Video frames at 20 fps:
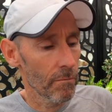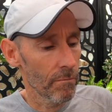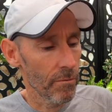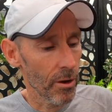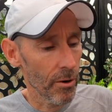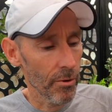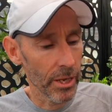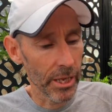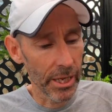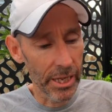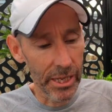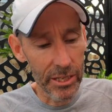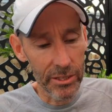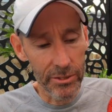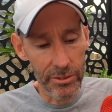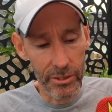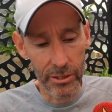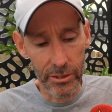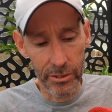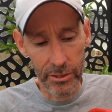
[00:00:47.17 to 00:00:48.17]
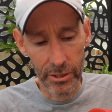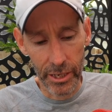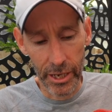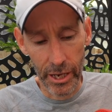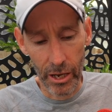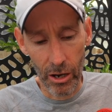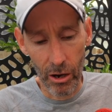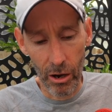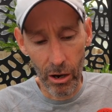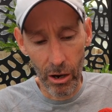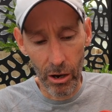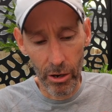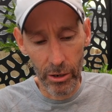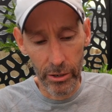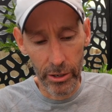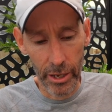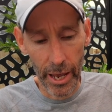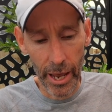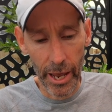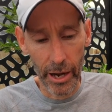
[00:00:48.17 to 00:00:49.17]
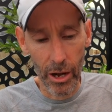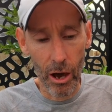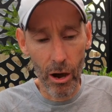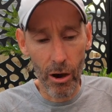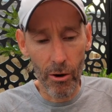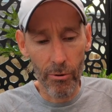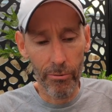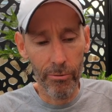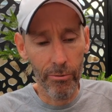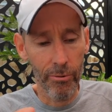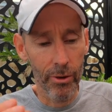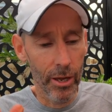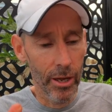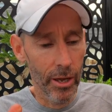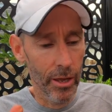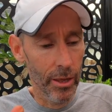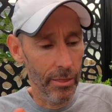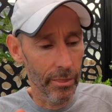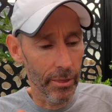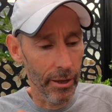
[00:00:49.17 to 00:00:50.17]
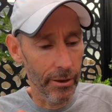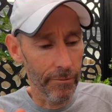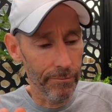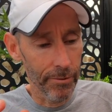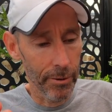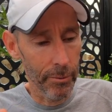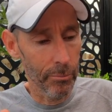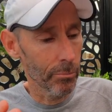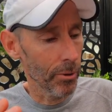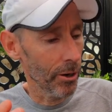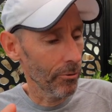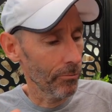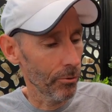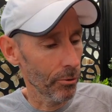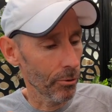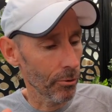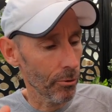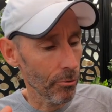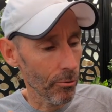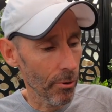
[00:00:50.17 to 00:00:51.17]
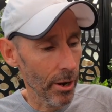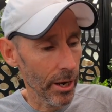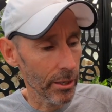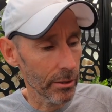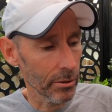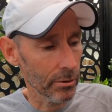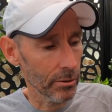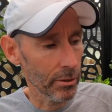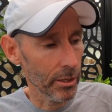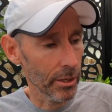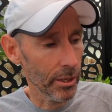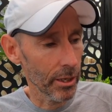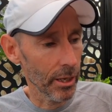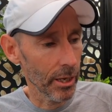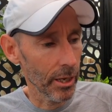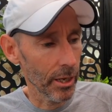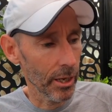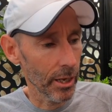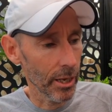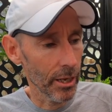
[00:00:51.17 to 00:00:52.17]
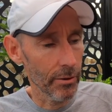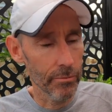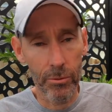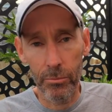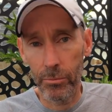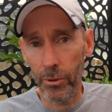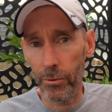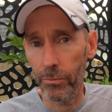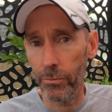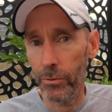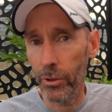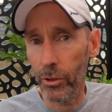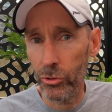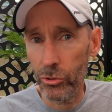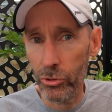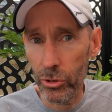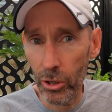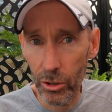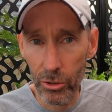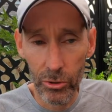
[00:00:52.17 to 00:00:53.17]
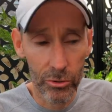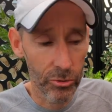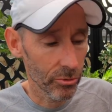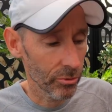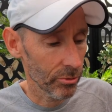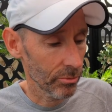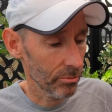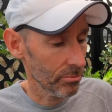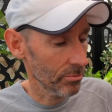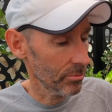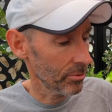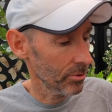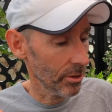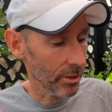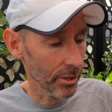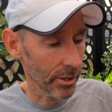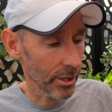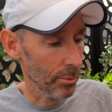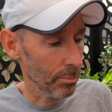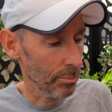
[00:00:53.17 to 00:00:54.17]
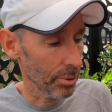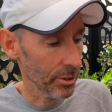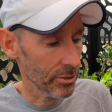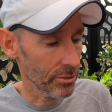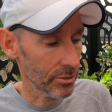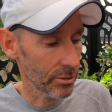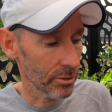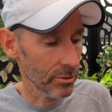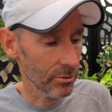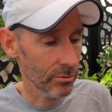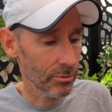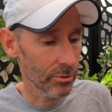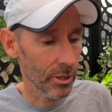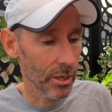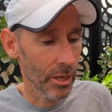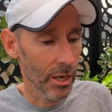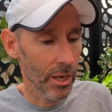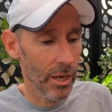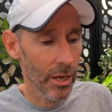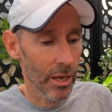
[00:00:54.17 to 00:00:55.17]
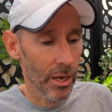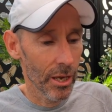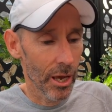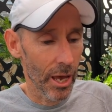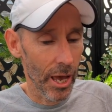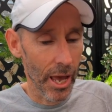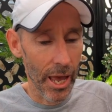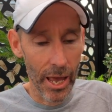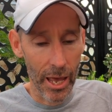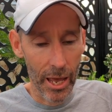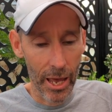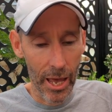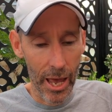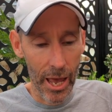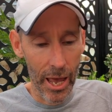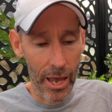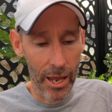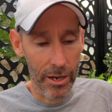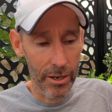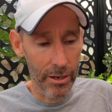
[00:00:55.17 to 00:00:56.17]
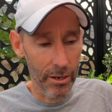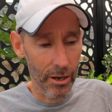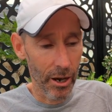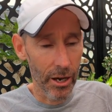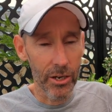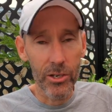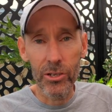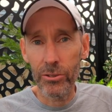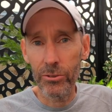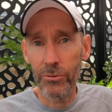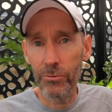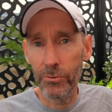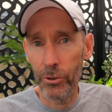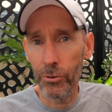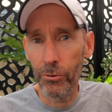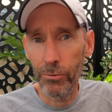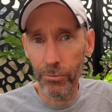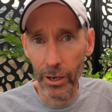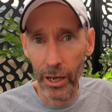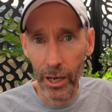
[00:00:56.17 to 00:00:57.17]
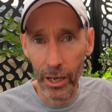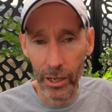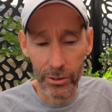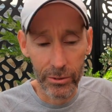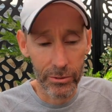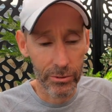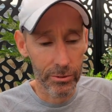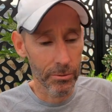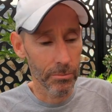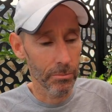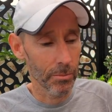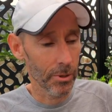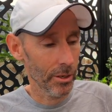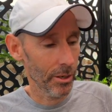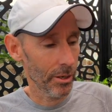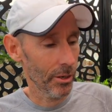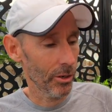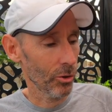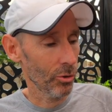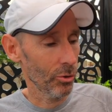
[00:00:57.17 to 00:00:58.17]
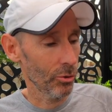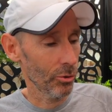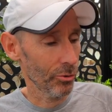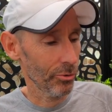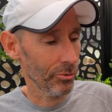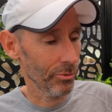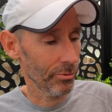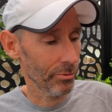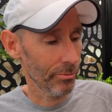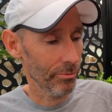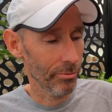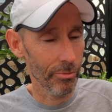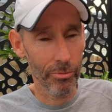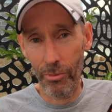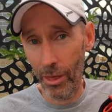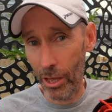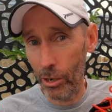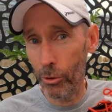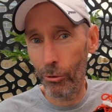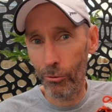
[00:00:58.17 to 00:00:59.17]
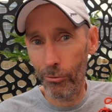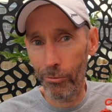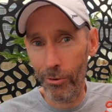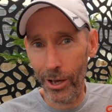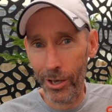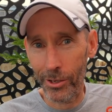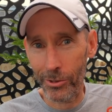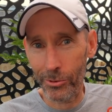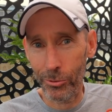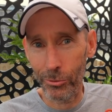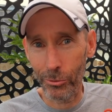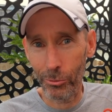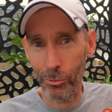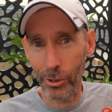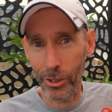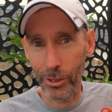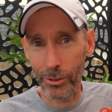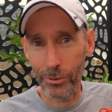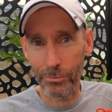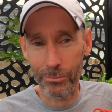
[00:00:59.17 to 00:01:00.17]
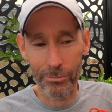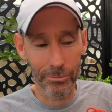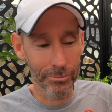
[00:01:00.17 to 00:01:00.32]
very easy to get on and off. They fit my foot great, even with no socks, don't get blisters. And I just feel fast, and of course they look fast as well.